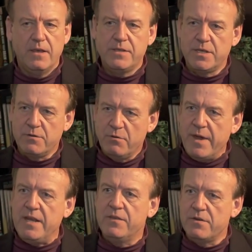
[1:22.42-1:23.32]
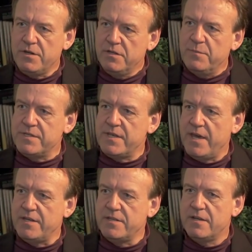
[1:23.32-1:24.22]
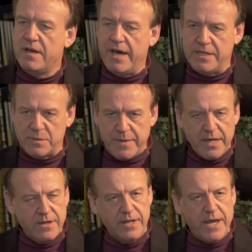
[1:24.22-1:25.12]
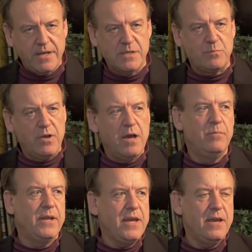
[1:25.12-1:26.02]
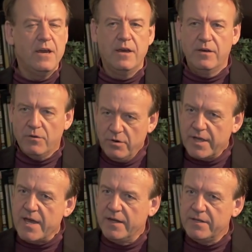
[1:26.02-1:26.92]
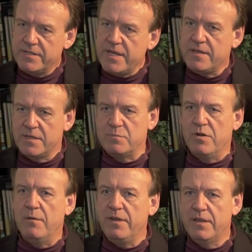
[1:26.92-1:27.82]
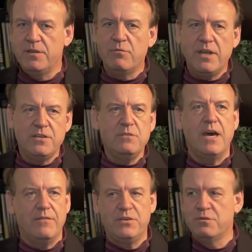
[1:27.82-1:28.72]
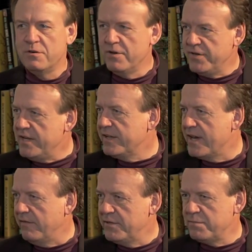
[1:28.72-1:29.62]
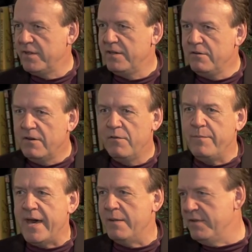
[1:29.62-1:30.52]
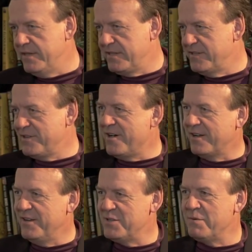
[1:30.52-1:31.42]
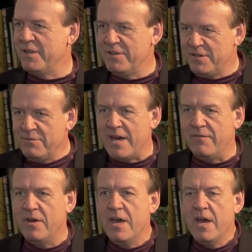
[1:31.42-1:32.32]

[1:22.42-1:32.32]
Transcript: So the remaining 32%, I speculate, is probably organic disease. It's probably that you really do have a torn rotator cuff. It's probably that you do have a bad meniscus cartilage. It's probably that you do have